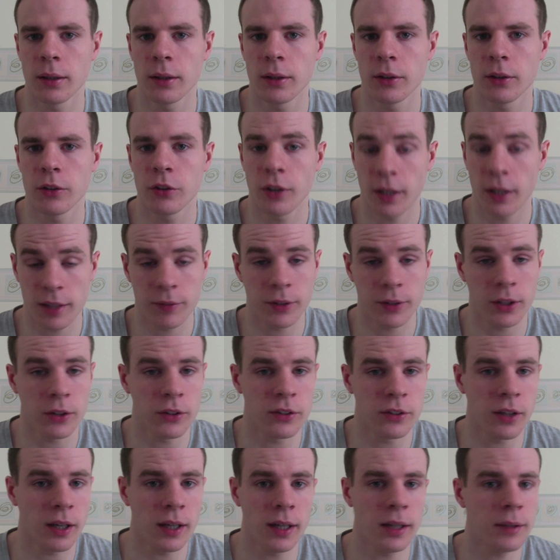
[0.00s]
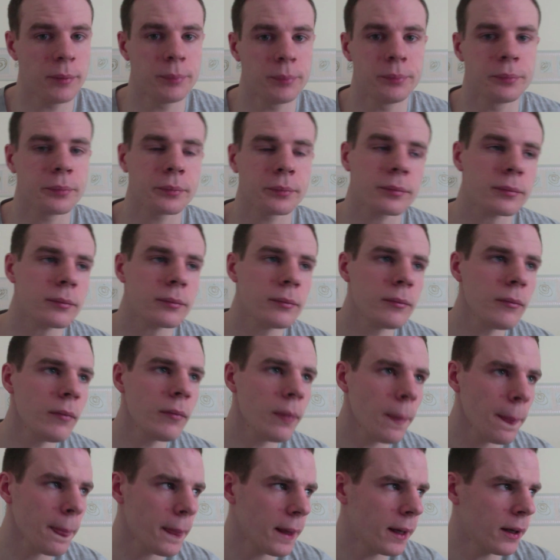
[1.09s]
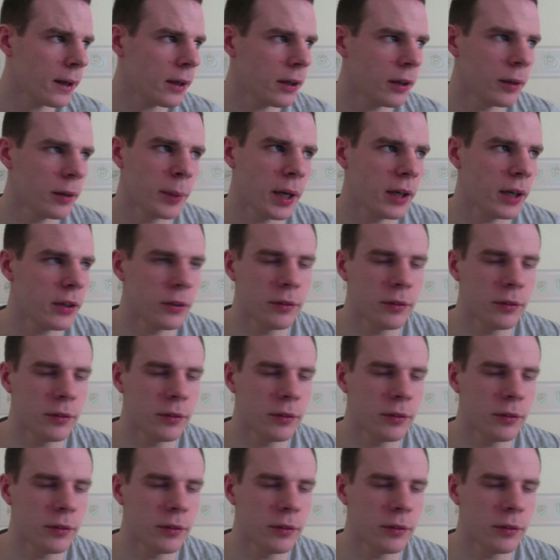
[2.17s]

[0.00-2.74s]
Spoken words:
try and have a good diet. I